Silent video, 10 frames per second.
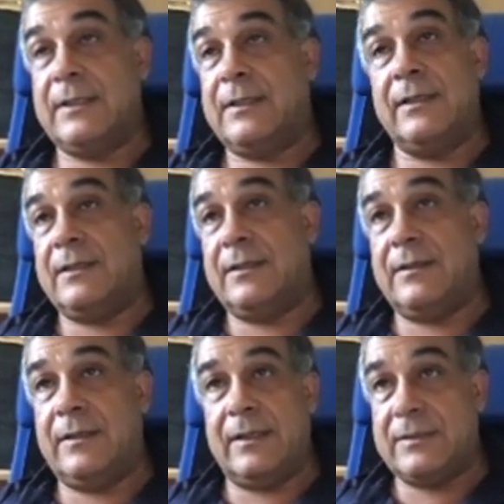
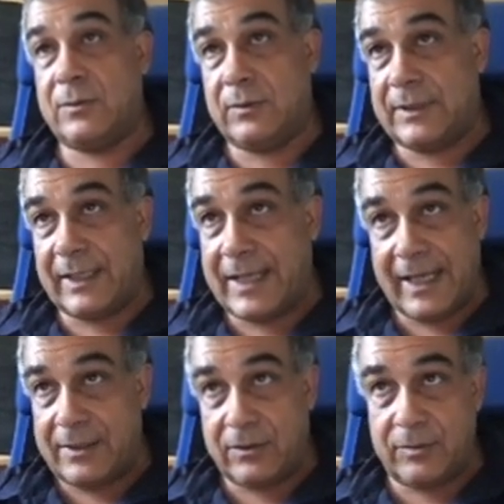and so they
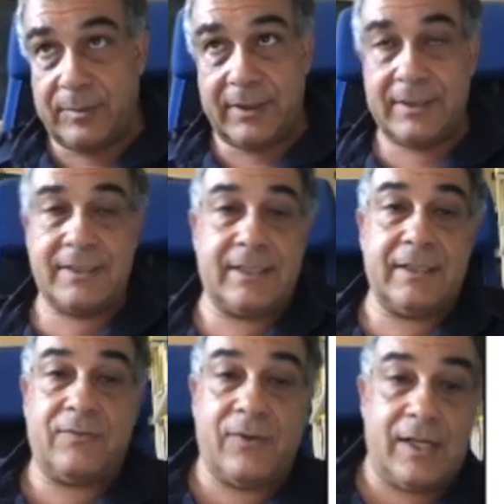cannot be
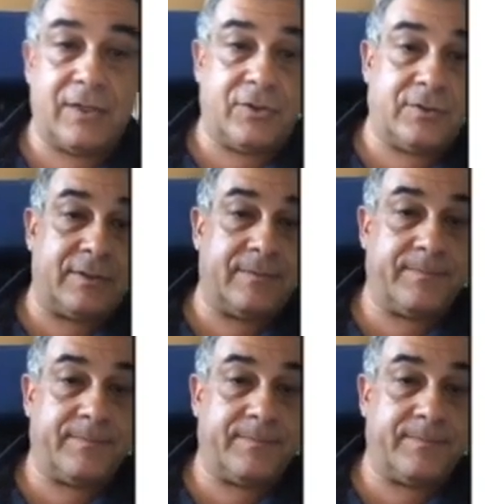state functions.